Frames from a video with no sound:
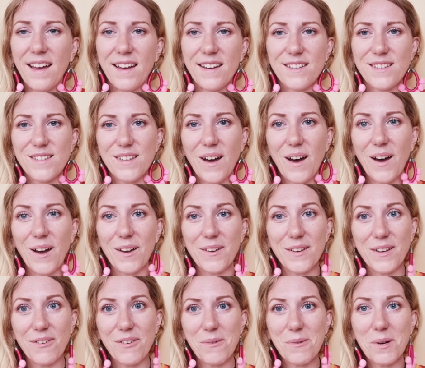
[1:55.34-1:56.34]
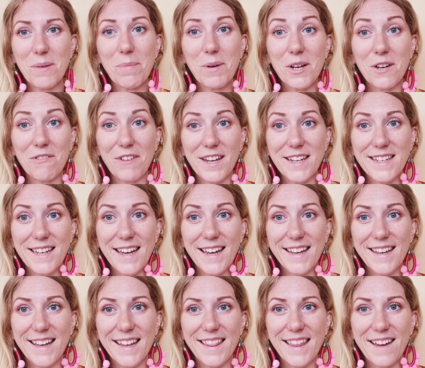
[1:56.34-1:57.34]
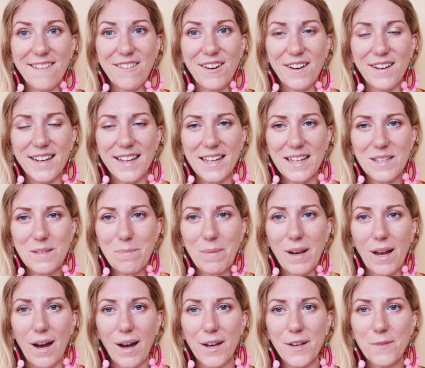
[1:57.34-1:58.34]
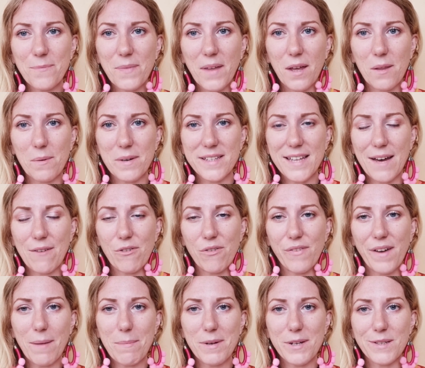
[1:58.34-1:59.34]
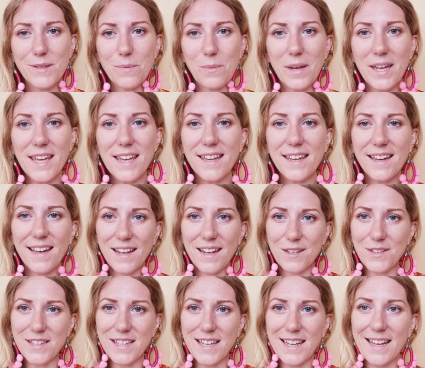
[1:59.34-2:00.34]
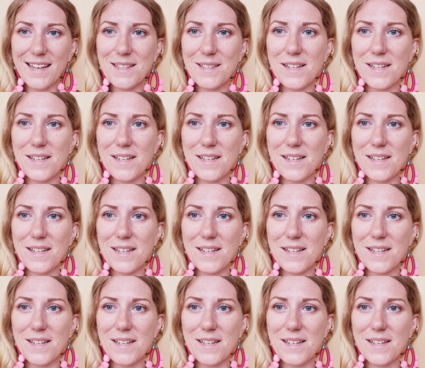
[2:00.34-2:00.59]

So if you want to book a reading, there are links below. Otherwise, have a fabulous week and I'll see you next